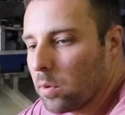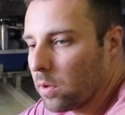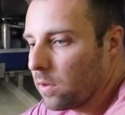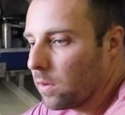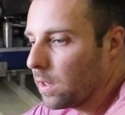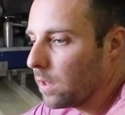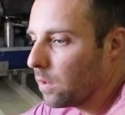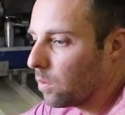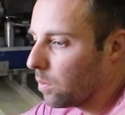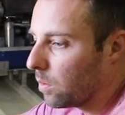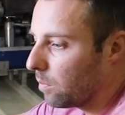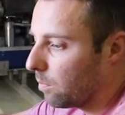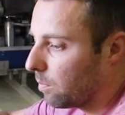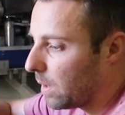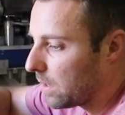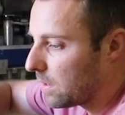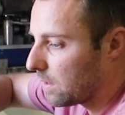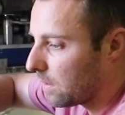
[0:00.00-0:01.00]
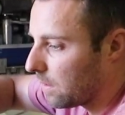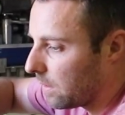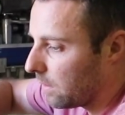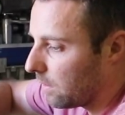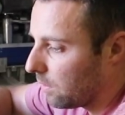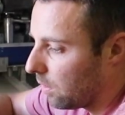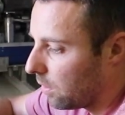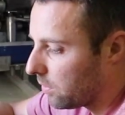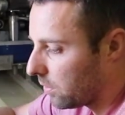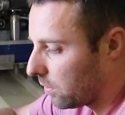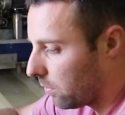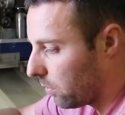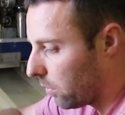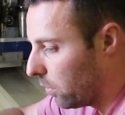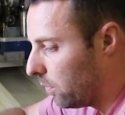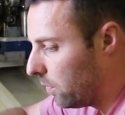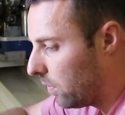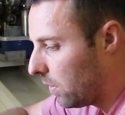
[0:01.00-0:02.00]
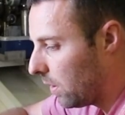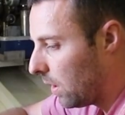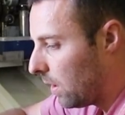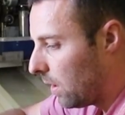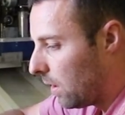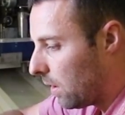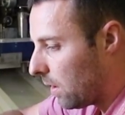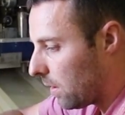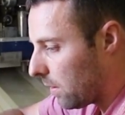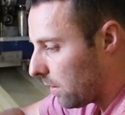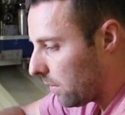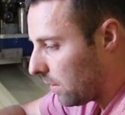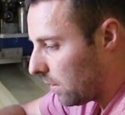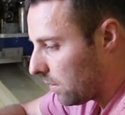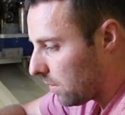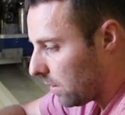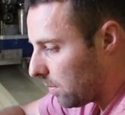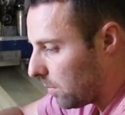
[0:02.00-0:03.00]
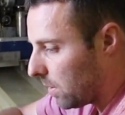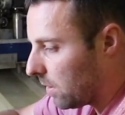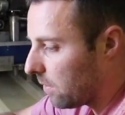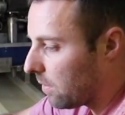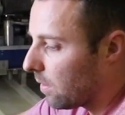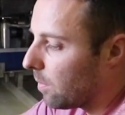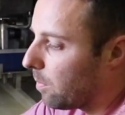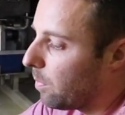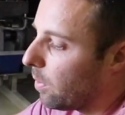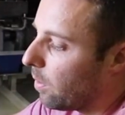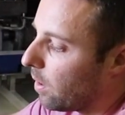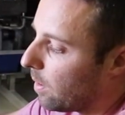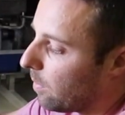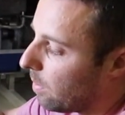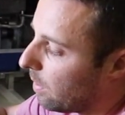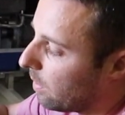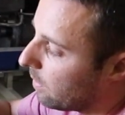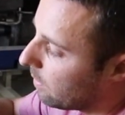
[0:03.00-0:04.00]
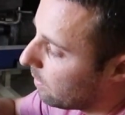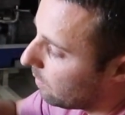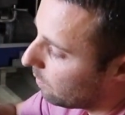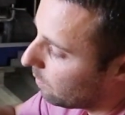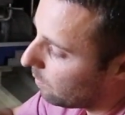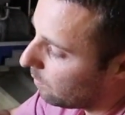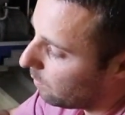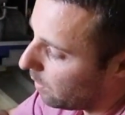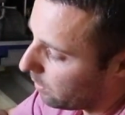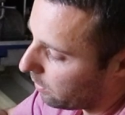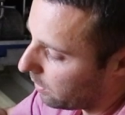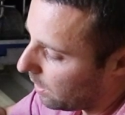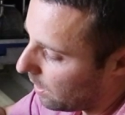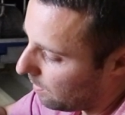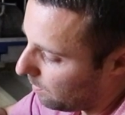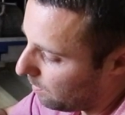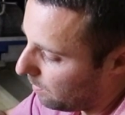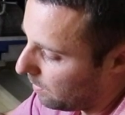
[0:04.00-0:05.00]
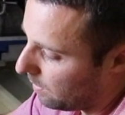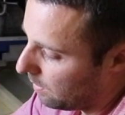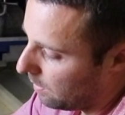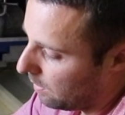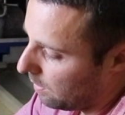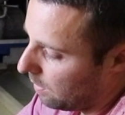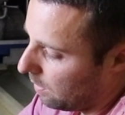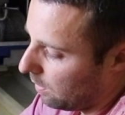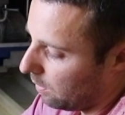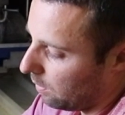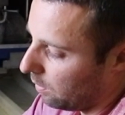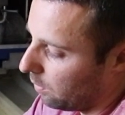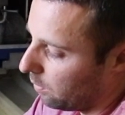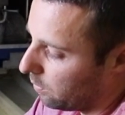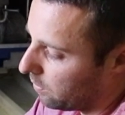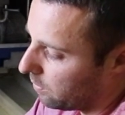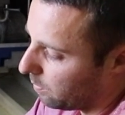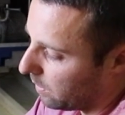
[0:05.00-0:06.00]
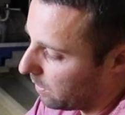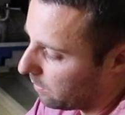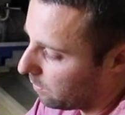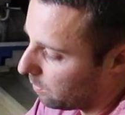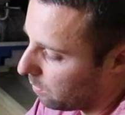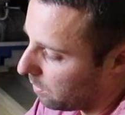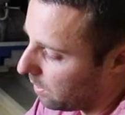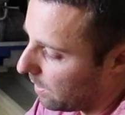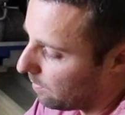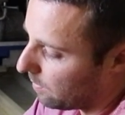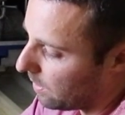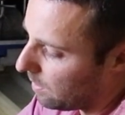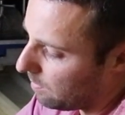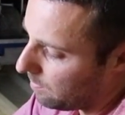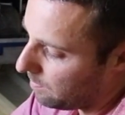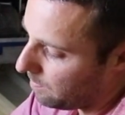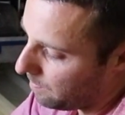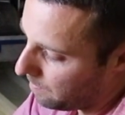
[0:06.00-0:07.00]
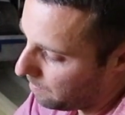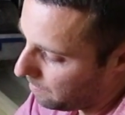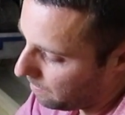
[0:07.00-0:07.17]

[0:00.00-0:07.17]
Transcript: put in there, or basically lots of grooves, and it essentially means that the pipe won't come loose when it's all clamped up.